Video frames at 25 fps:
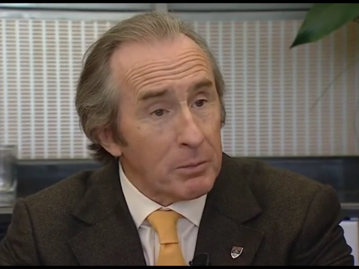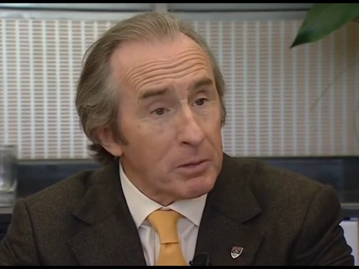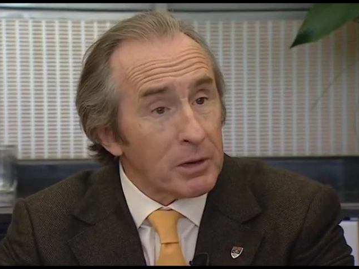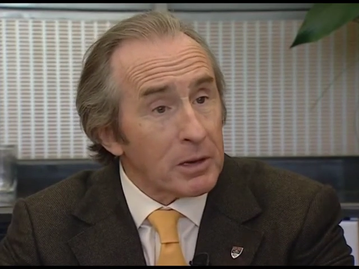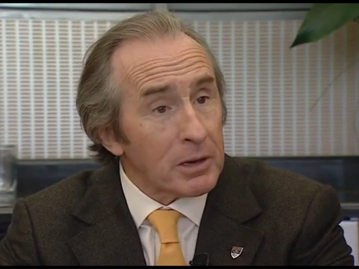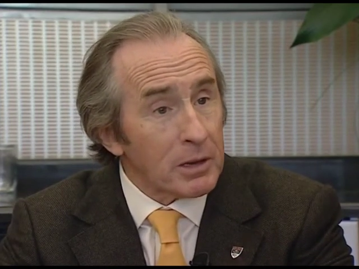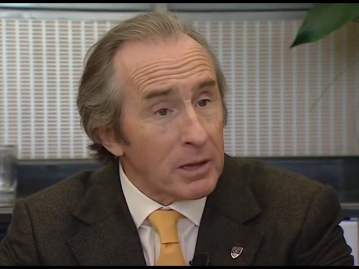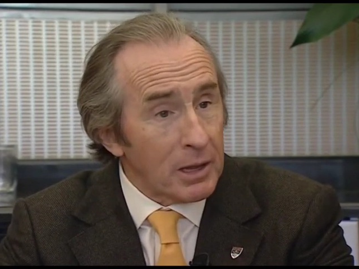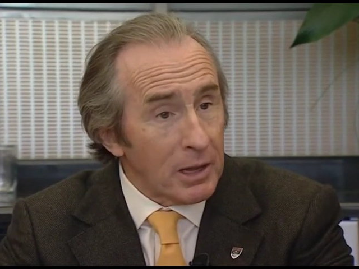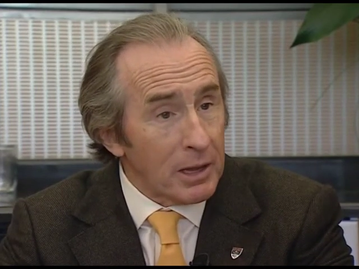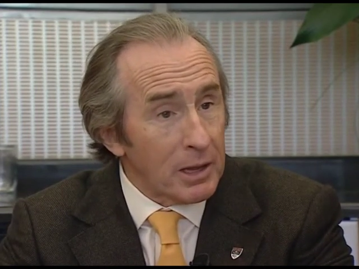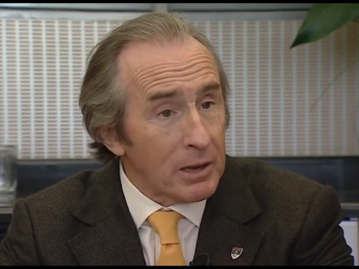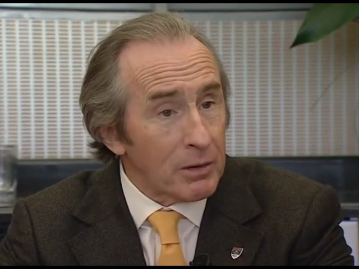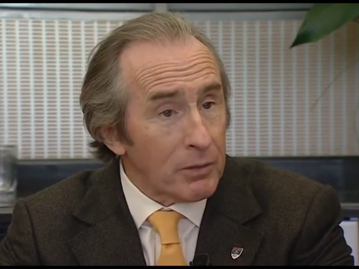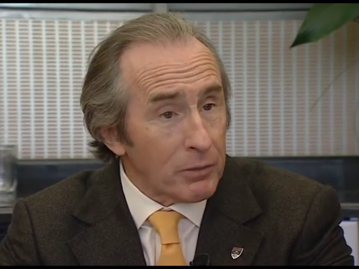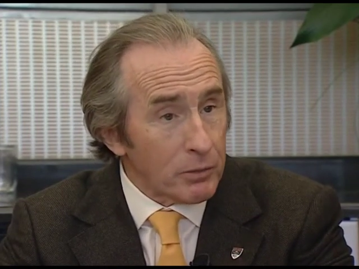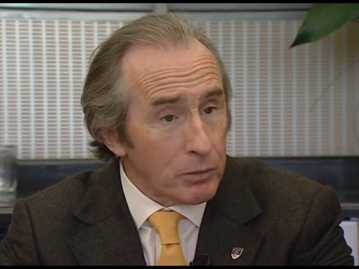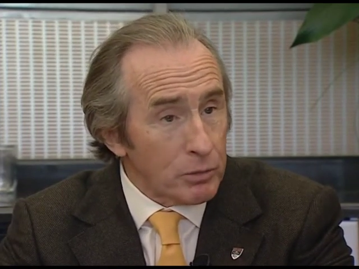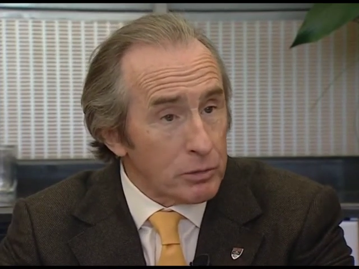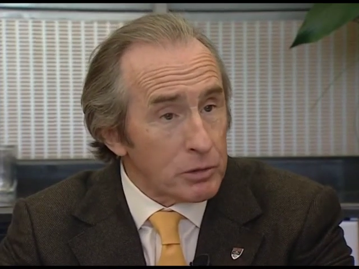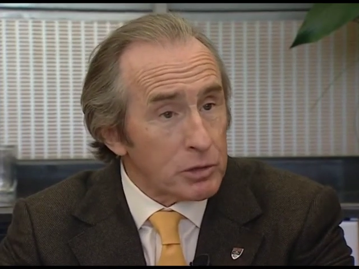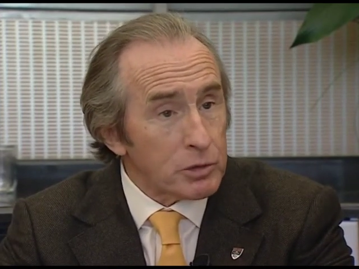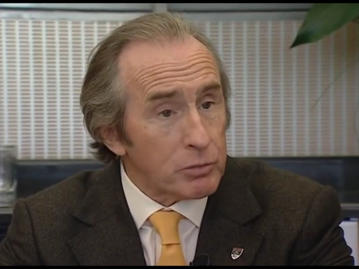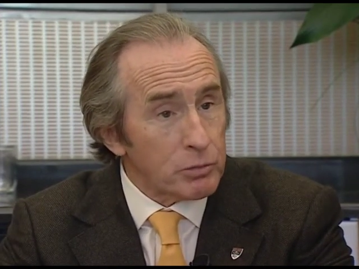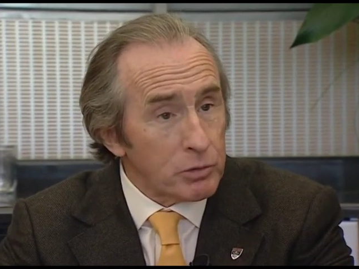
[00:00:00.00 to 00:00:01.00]
and Ken, of
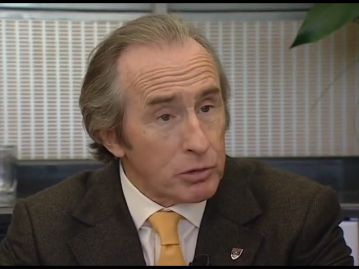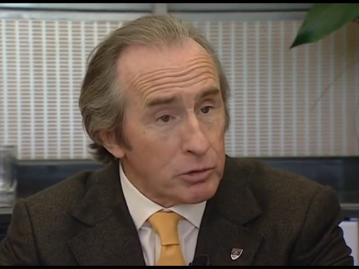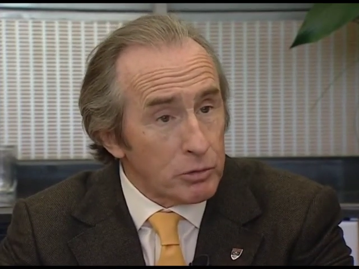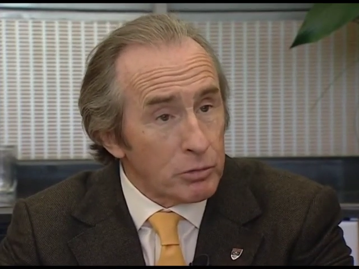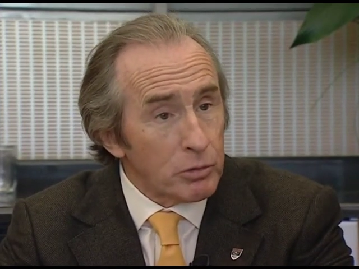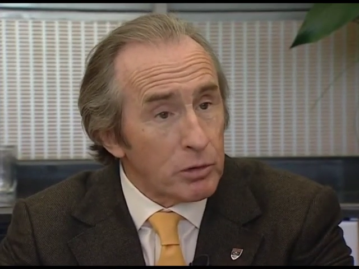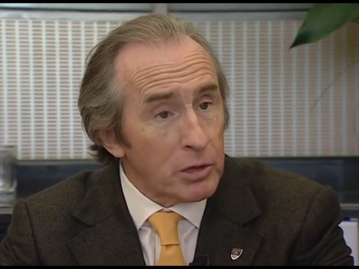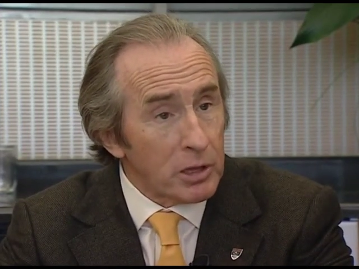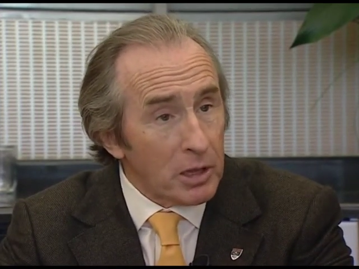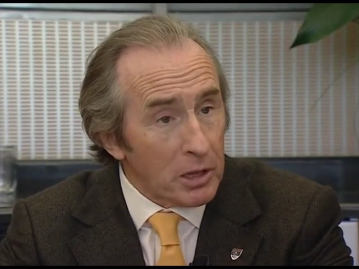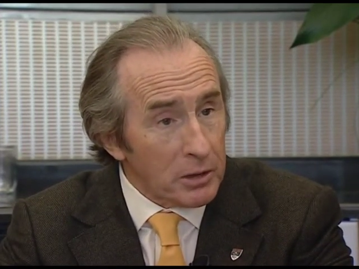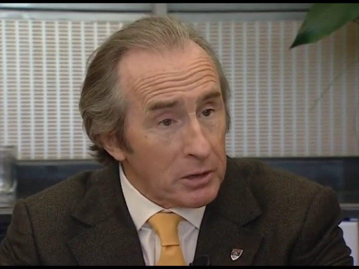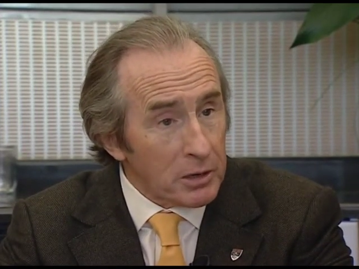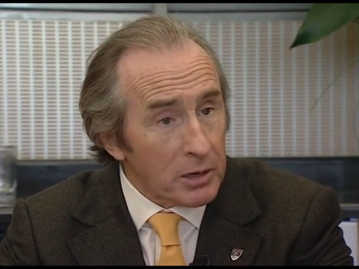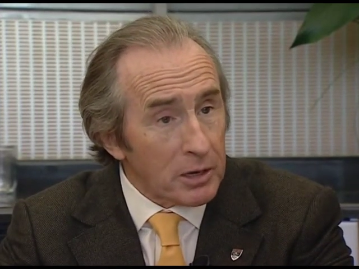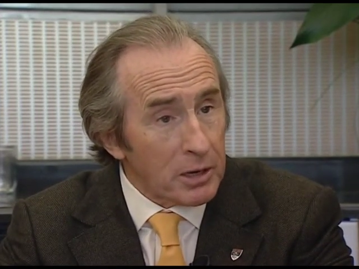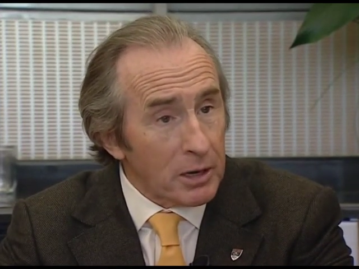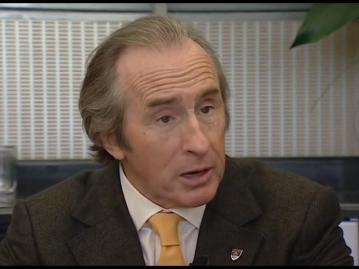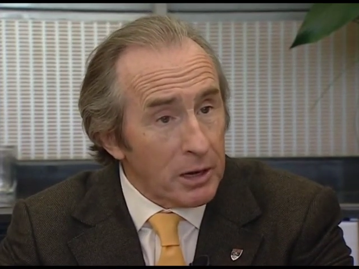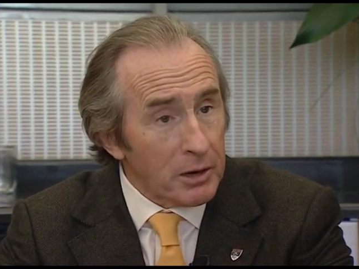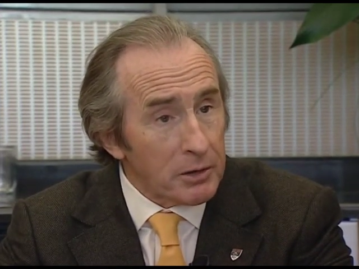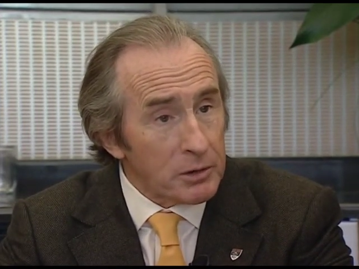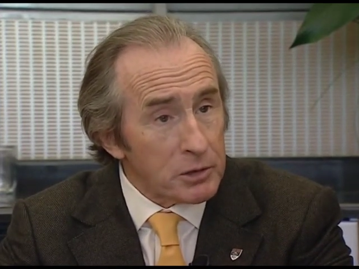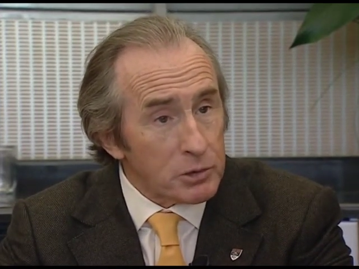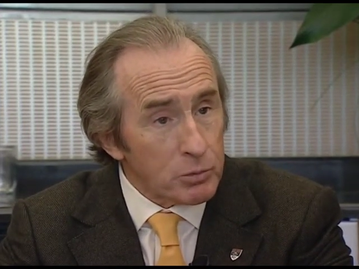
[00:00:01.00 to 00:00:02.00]
course, withdrew the other
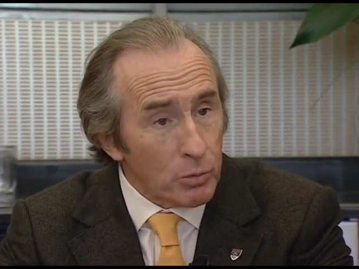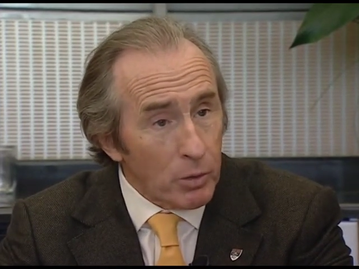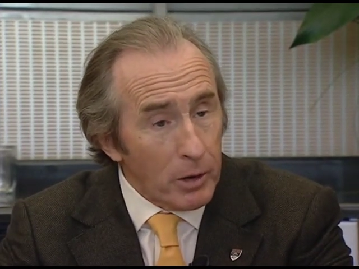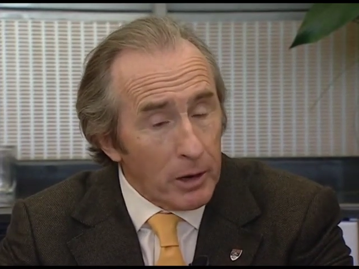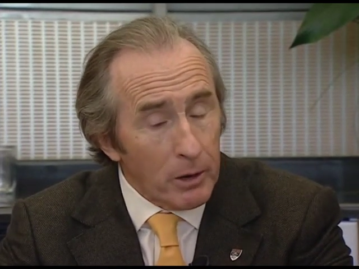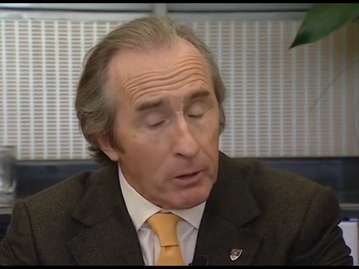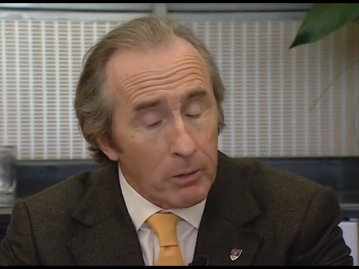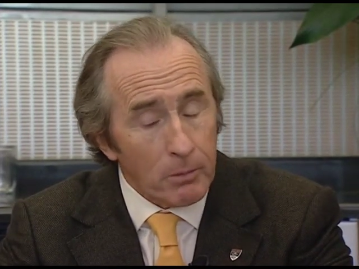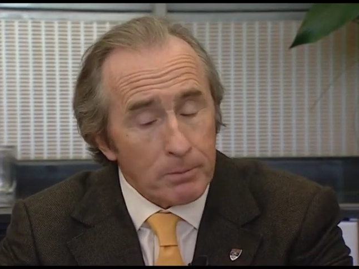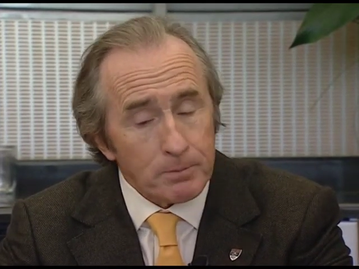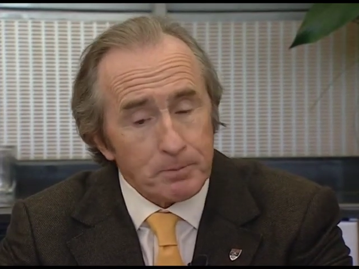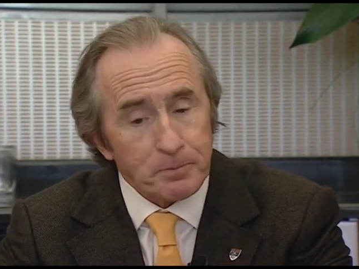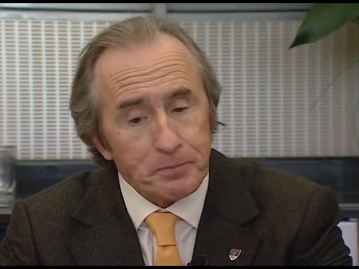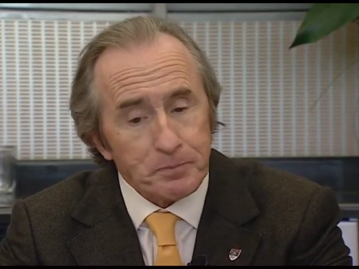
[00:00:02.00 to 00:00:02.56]
car as well.